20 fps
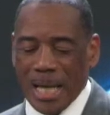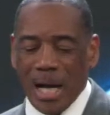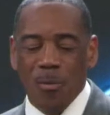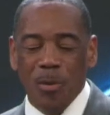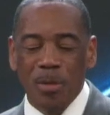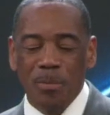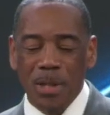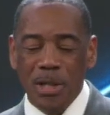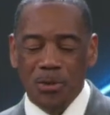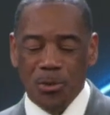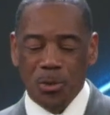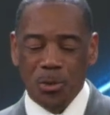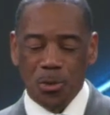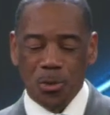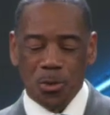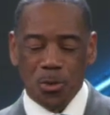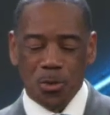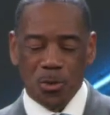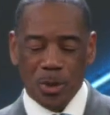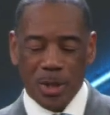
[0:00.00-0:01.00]
Come with me
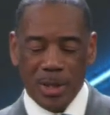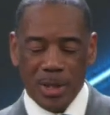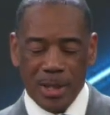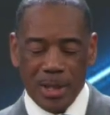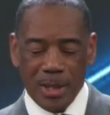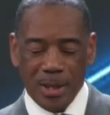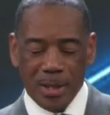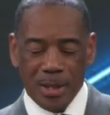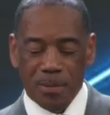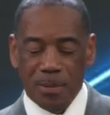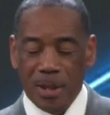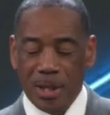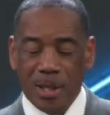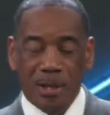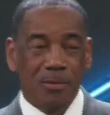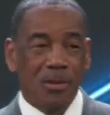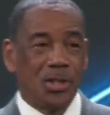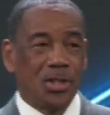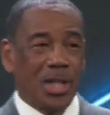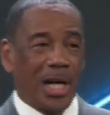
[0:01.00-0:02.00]
to the book
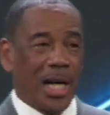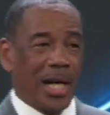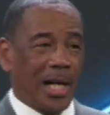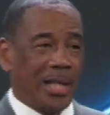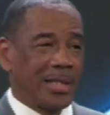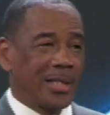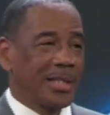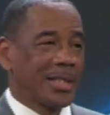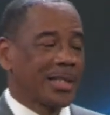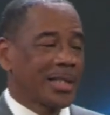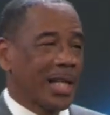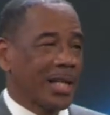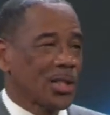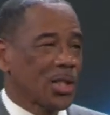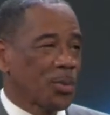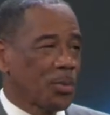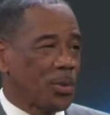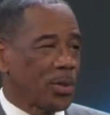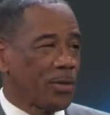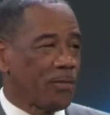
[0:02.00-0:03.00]
of John's
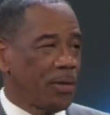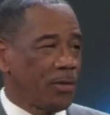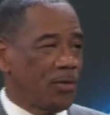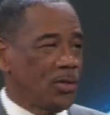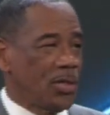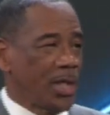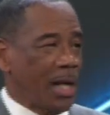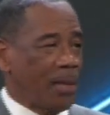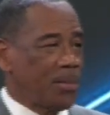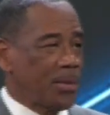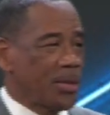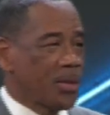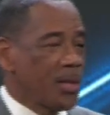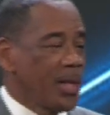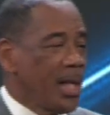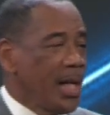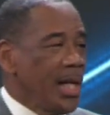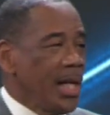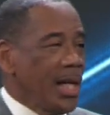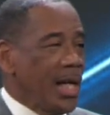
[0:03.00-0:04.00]
Gospel, the fifth chapter,
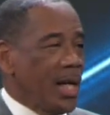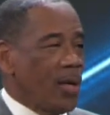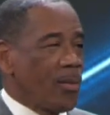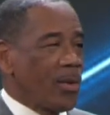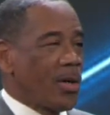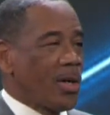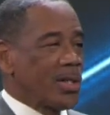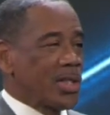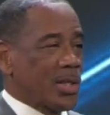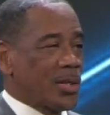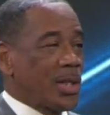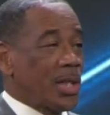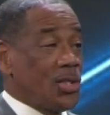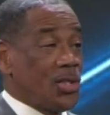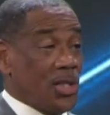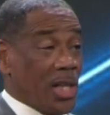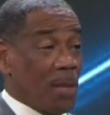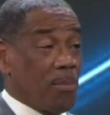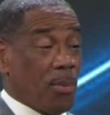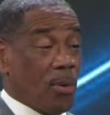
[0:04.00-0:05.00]
and we're also going to
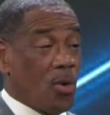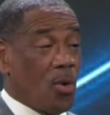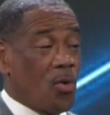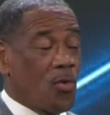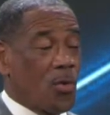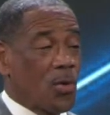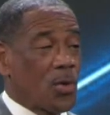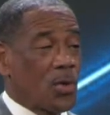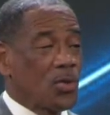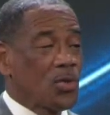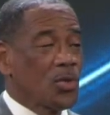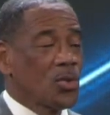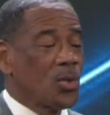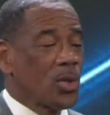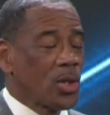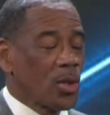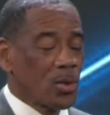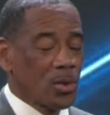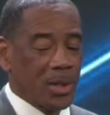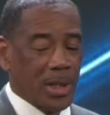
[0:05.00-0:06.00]
jump over to
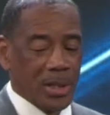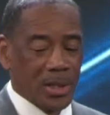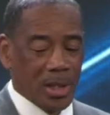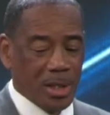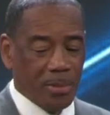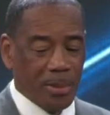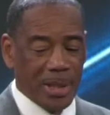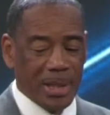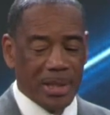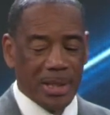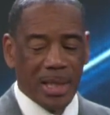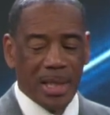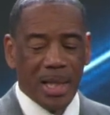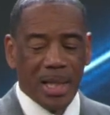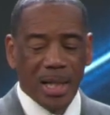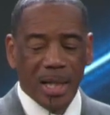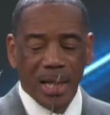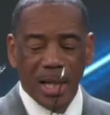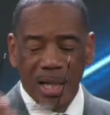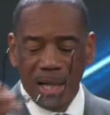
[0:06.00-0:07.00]
an Old Testament
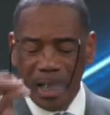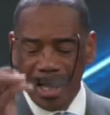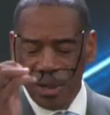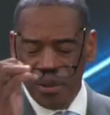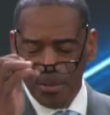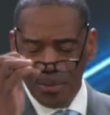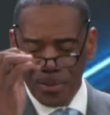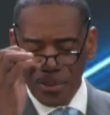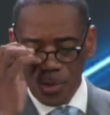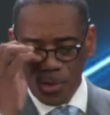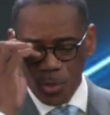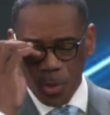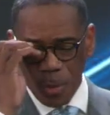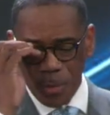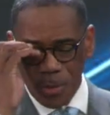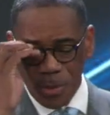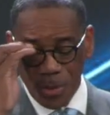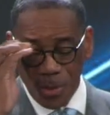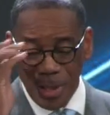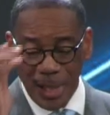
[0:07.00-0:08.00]

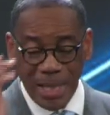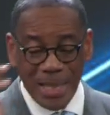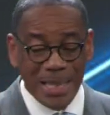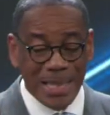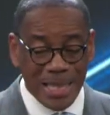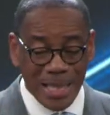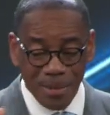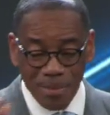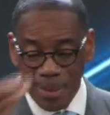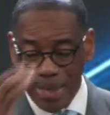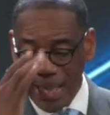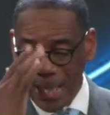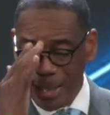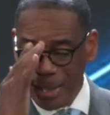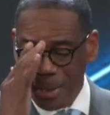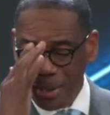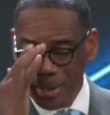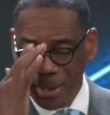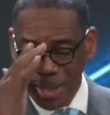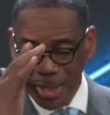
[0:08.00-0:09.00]
scripture in
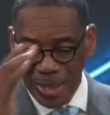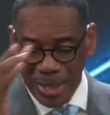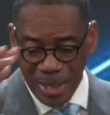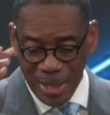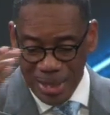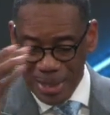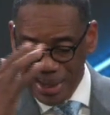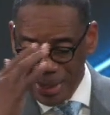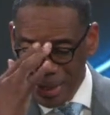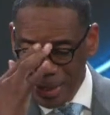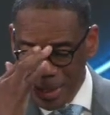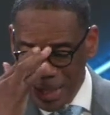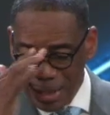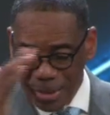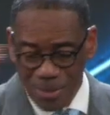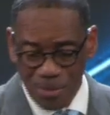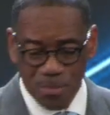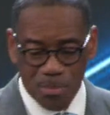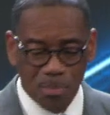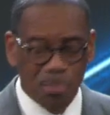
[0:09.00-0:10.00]
Nehemiah that
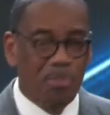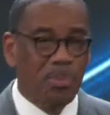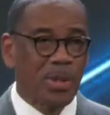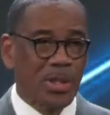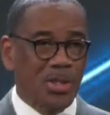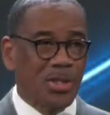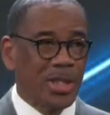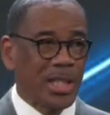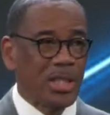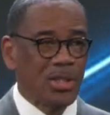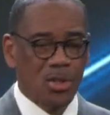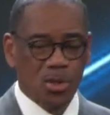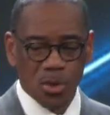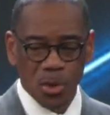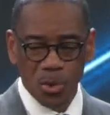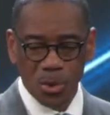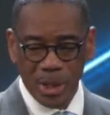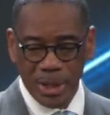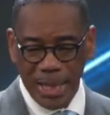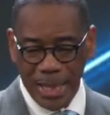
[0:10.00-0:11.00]
puts these
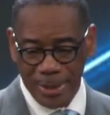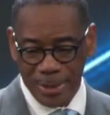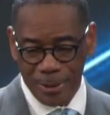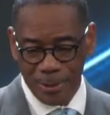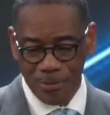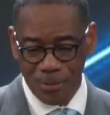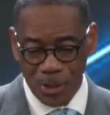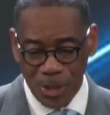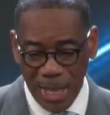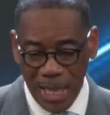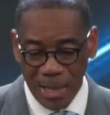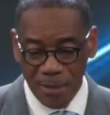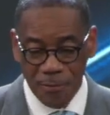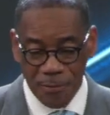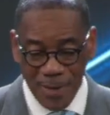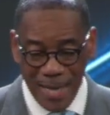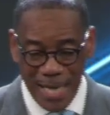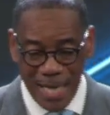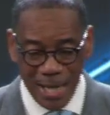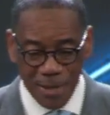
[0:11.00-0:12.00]
two together. John
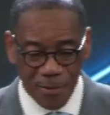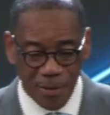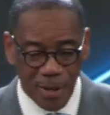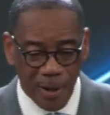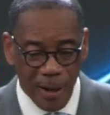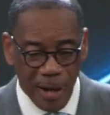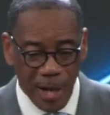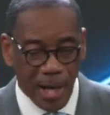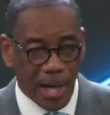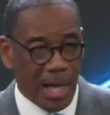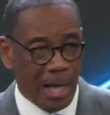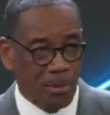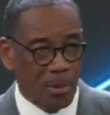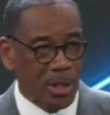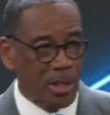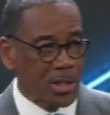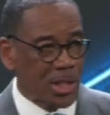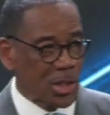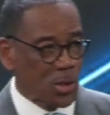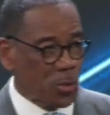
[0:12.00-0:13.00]
5, I'm going
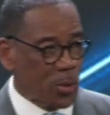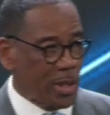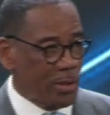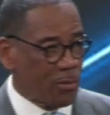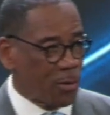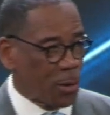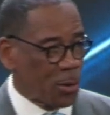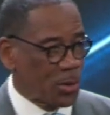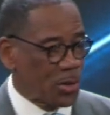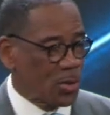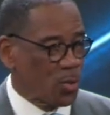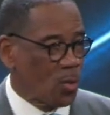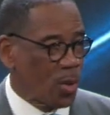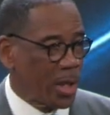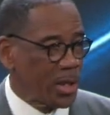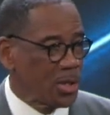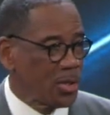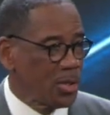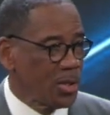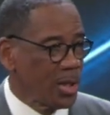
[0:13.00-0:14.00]
to just read verse
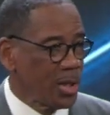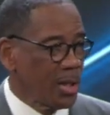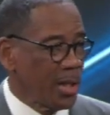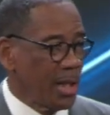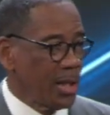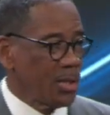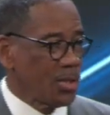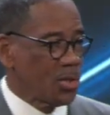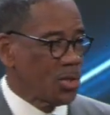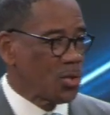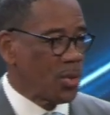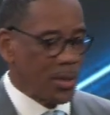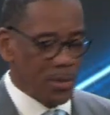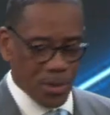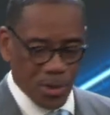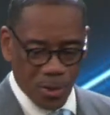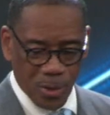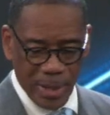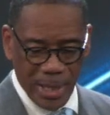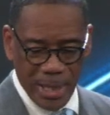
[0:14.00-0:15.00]
1, 2, and
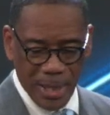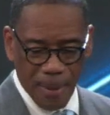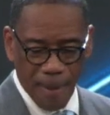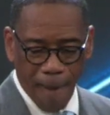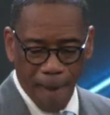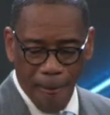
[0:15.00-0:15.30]
3,